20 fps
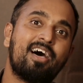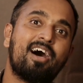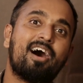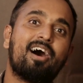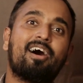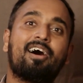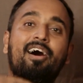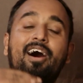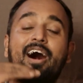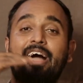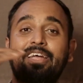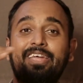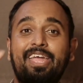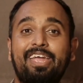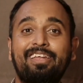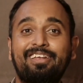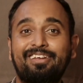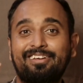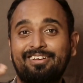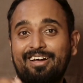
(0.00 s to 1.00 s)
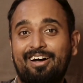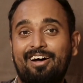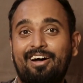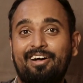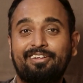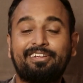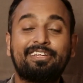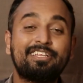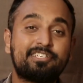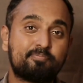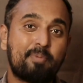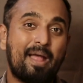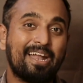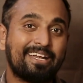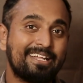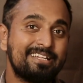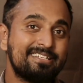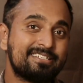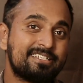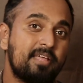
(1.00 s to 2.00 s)
this
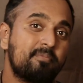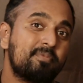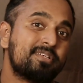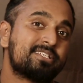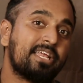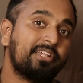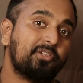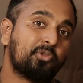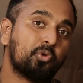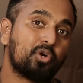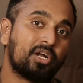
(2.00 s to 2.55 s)
pattern's name is enthu